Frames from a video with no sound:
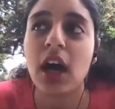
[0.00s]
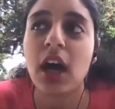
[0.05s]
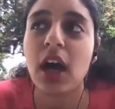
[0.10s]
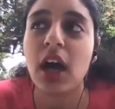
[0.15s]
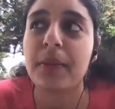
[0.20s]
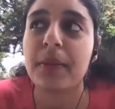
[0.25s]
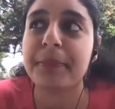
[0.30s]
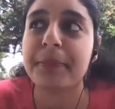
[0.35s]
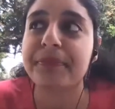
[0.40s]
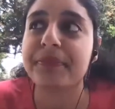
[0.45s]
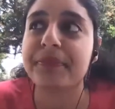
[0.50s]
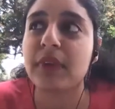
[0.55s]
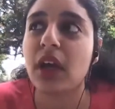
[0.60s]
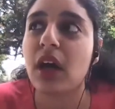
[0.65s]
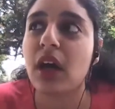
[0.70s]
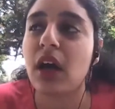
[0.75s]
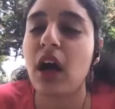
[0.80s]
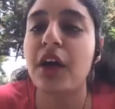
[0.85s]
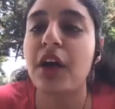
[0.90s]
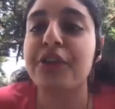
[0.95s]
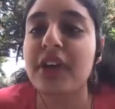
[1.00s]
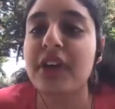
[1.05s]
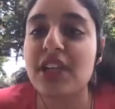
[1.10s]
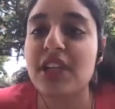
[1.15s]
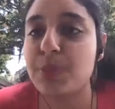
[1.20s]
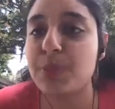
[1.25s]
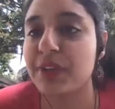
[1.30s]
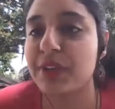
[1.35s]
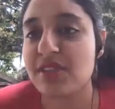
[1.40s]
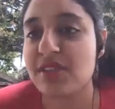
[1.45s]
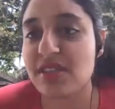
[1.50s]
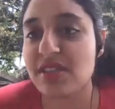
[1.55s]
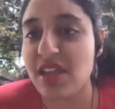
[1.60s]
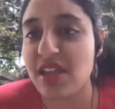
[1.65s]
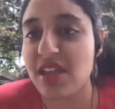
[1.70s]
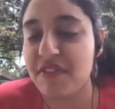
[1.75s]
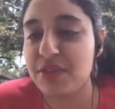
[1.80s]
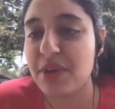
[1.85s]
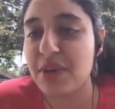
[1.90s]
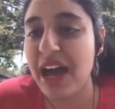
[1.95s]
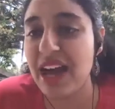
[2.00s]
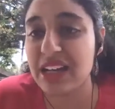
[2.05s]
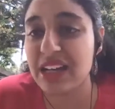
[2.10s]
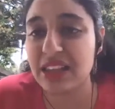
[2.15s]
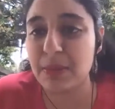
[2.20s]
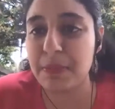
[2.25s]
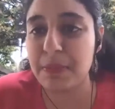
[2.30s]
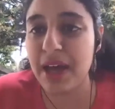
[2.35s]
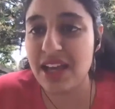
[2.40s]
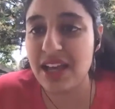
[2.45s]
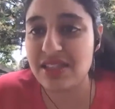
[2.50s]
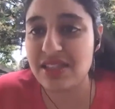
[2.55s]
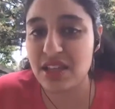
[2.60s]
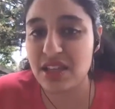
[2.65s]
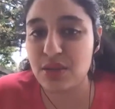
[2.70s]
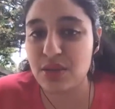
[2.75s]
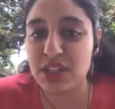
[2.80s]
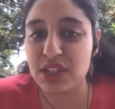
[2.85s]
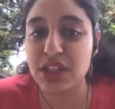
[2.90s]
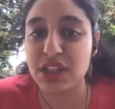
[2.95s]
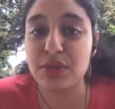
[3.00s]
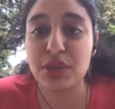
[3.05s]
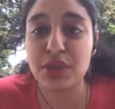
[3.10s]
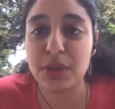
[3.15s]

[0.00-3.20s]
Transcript: other experiences have you had in the past that you think you